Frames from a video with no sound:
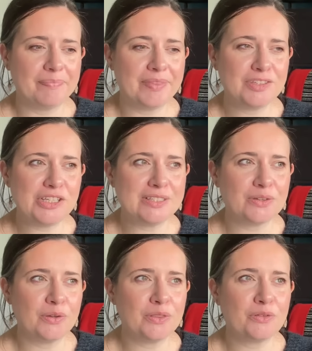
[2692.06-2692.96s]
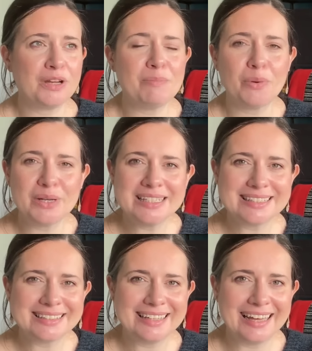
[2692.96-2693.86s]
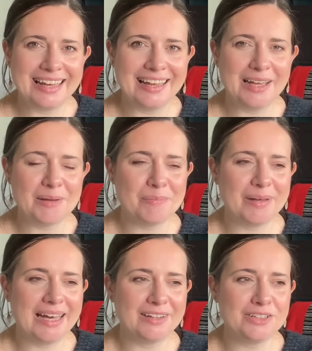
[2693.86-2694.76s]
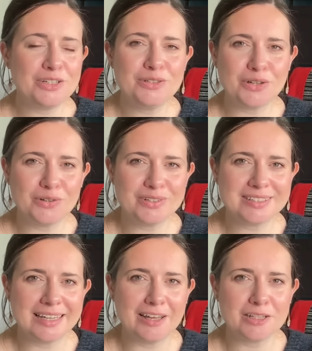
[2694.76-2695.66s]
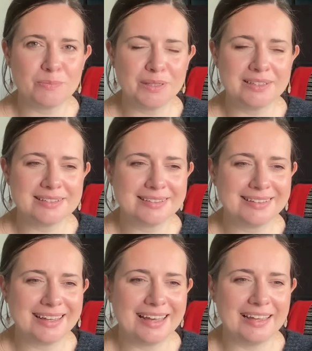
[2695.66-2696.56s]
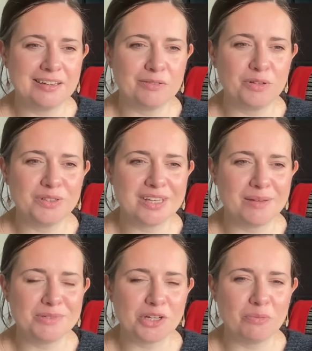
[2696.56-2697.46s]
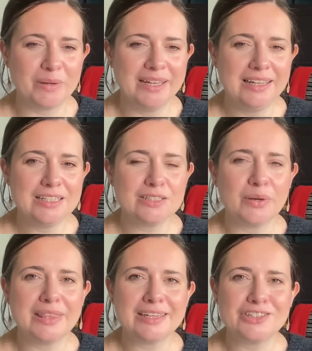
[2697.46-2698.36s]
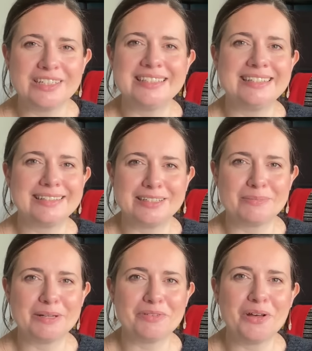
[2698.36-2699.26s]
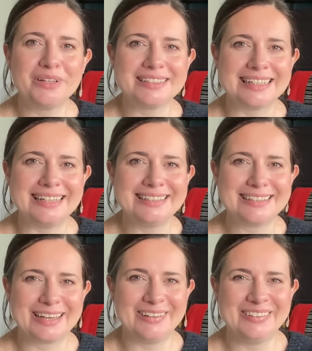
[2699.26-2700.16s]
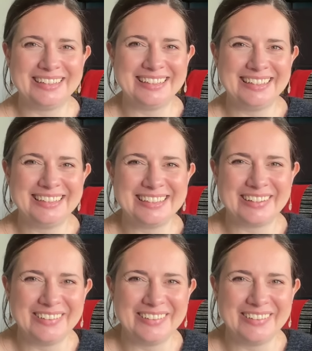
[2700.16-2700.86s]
She's got 3 boys, and 2 dogs and a husband and a full-time job. So I think she sees it as a bit of a holiday to go